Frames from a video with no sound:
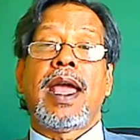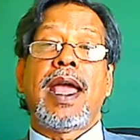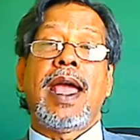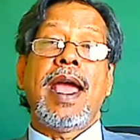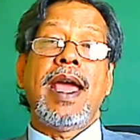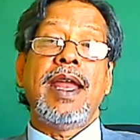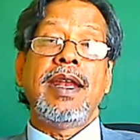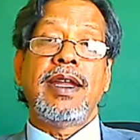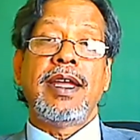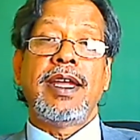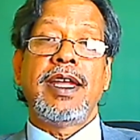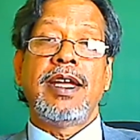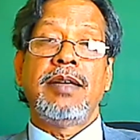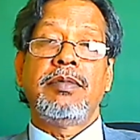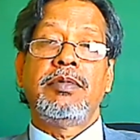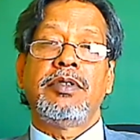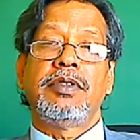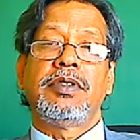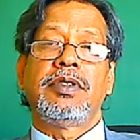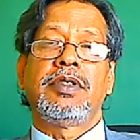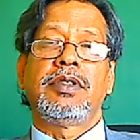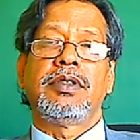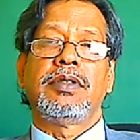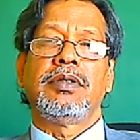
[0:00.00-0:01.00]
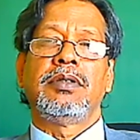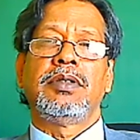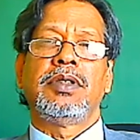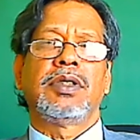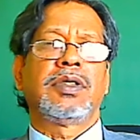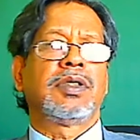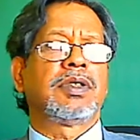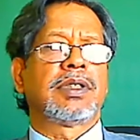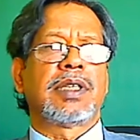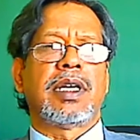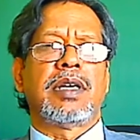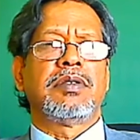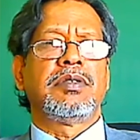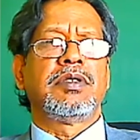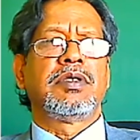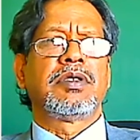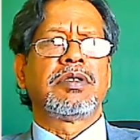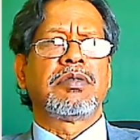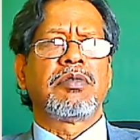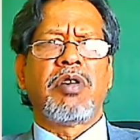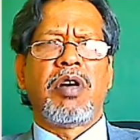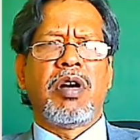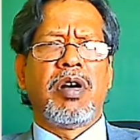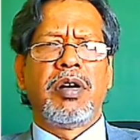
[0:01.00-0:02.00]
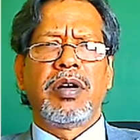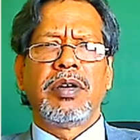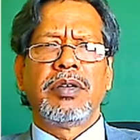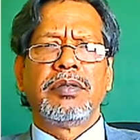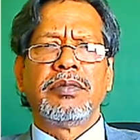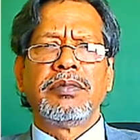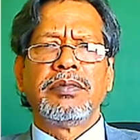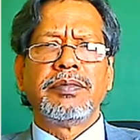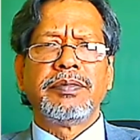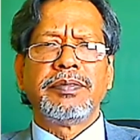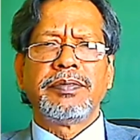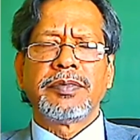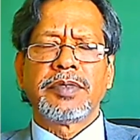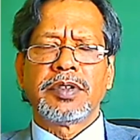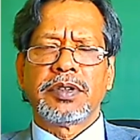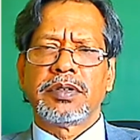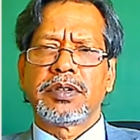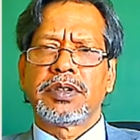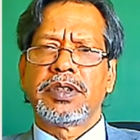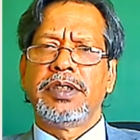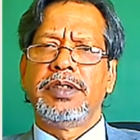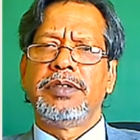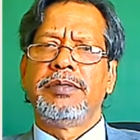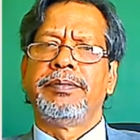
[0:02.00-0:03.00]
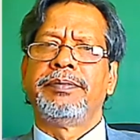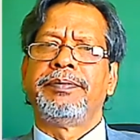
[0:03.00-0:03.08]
and able to just sounds wrong. Okay?